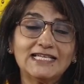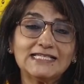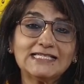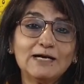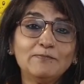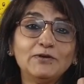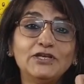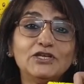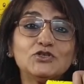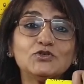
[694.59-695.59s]

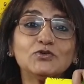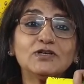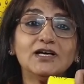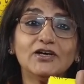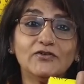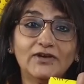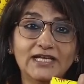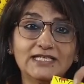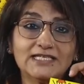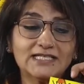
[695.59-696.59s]
Somebody took a
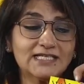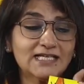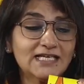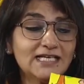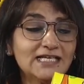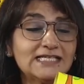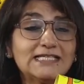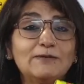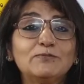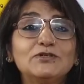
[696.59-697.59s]
red.
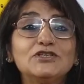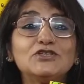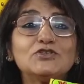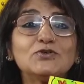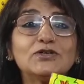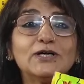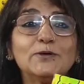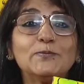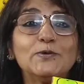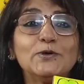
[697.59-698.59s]
Somebody took a
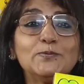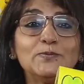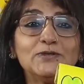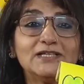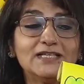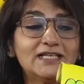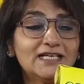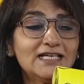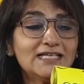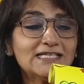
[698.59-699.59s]
purple.
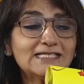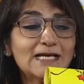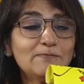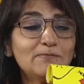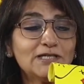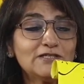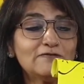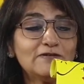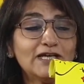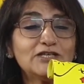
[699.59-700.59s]
Some
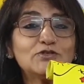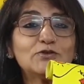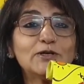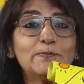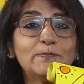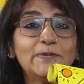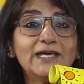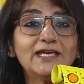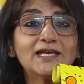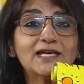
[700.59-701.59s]
butterfly took a
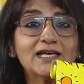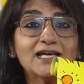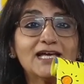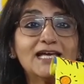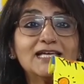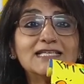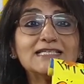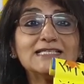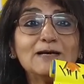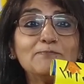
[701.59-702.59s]
pink.
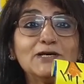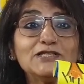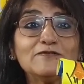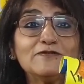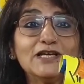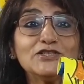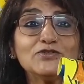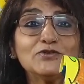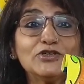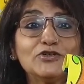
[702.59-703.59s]
Some butterfly
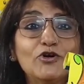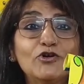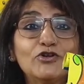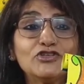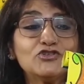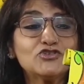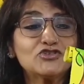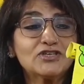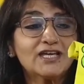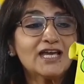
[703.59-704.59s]
took an orange.